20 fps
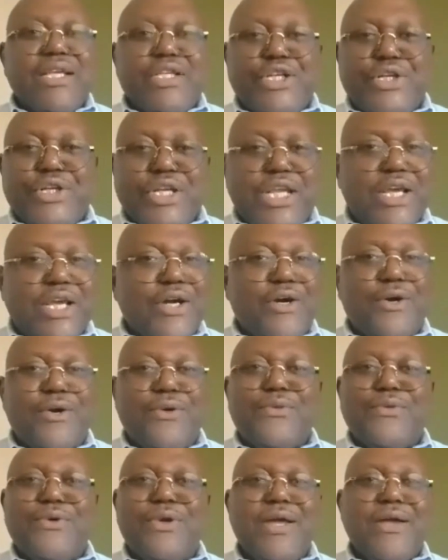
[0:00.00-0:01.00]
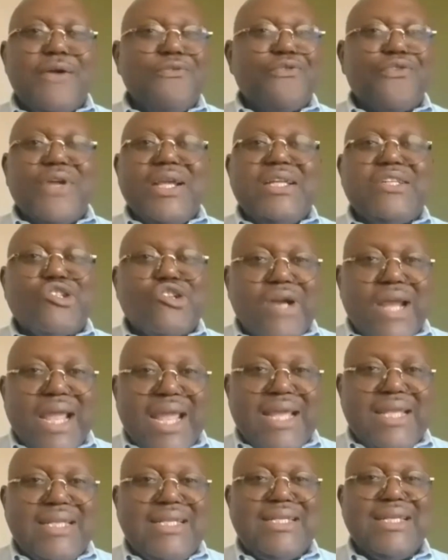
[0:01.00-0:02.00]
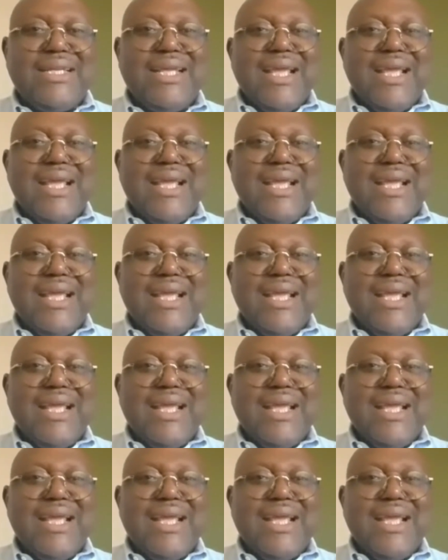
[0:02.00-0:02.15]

Union Free Trade